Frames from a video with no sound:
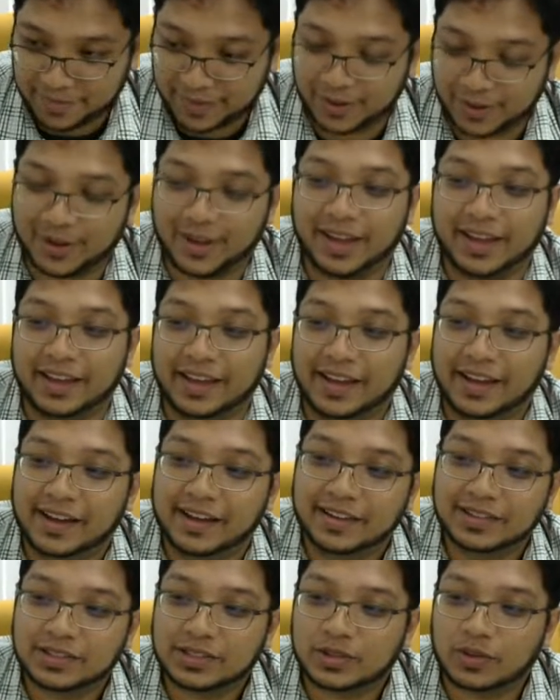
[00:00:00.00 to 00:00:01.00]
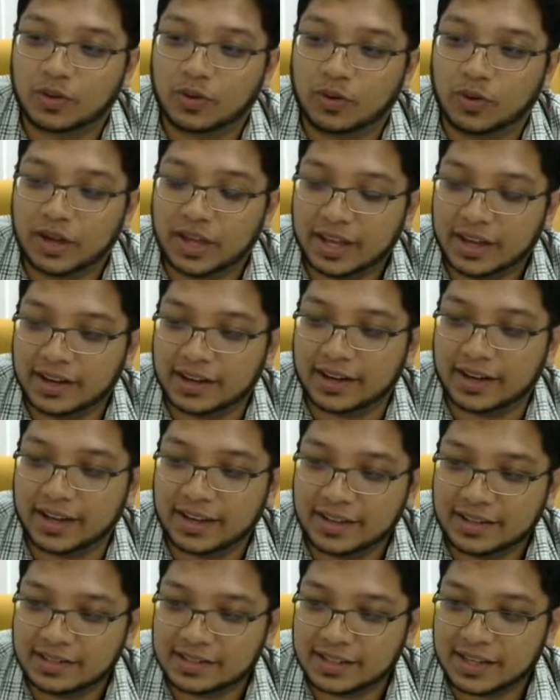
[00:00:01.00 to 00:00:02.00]
Okay, so here
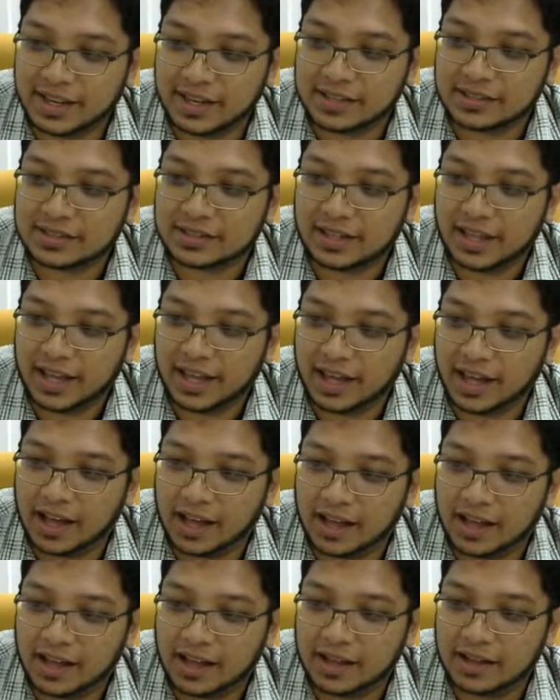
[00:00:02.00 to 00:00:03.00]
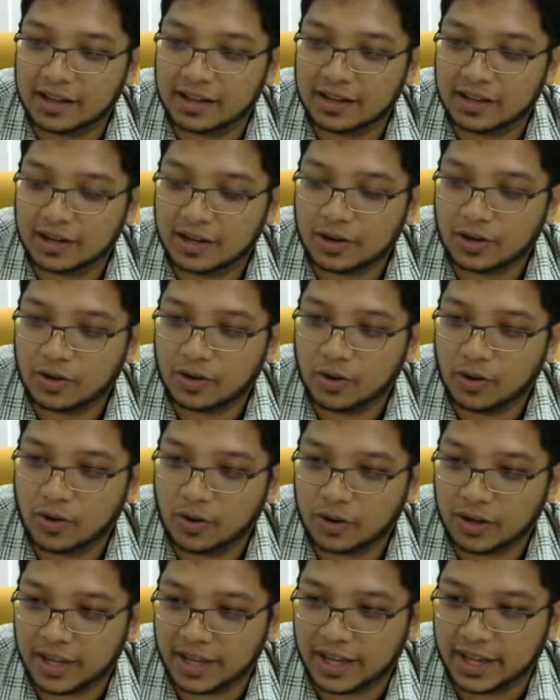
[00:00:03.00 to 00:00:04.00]
in this case there are a
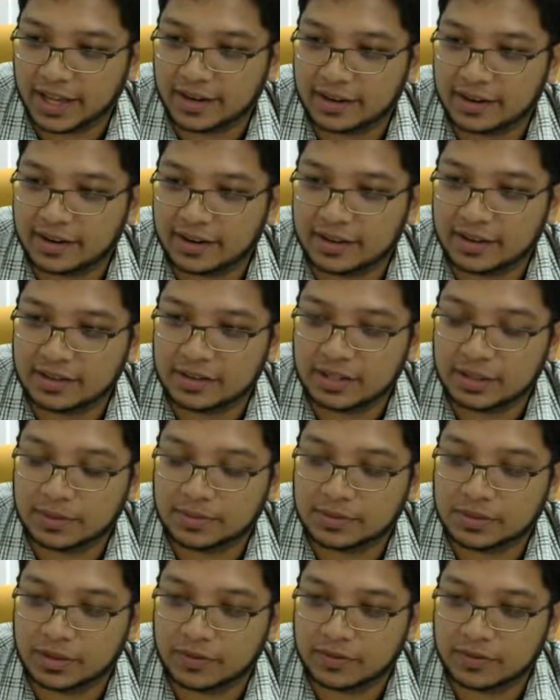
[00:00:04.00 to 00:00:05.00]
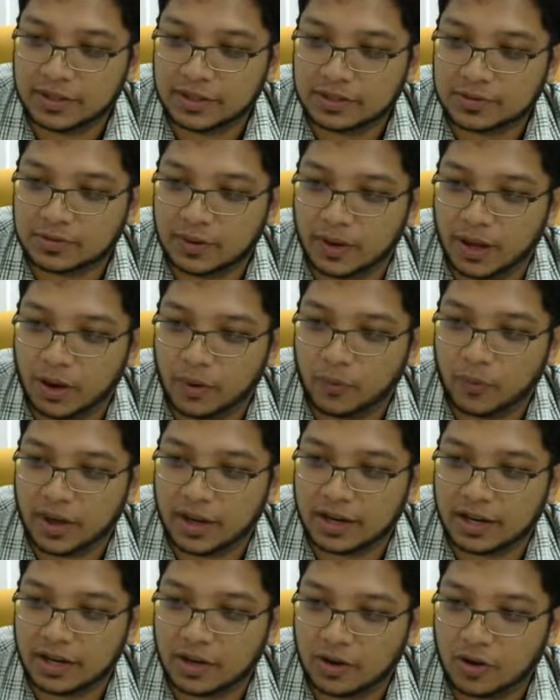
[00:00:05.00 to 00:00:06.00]
NOR gate in terms of this one where
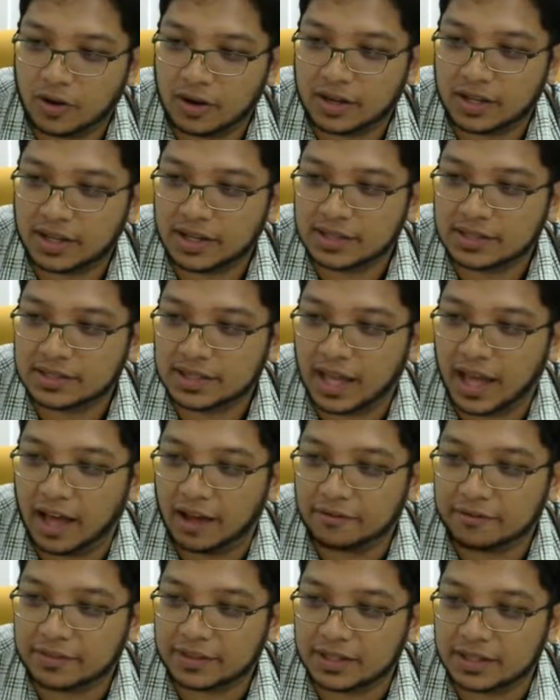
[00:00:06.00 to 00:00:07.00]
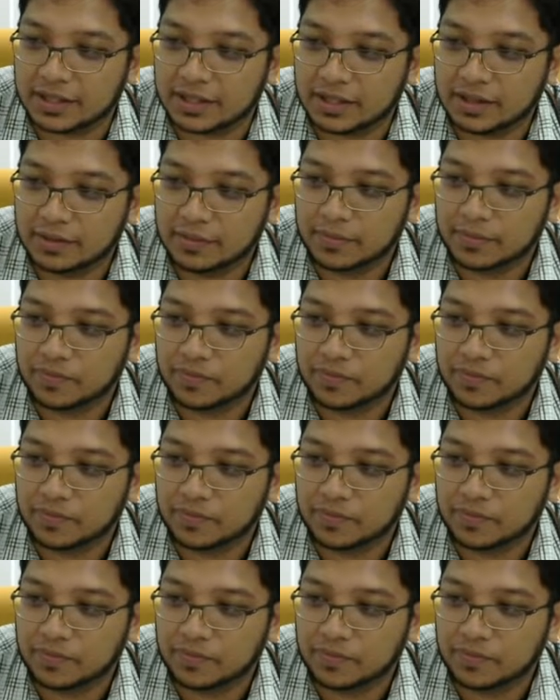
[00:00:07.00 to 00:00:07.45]
the NOT is after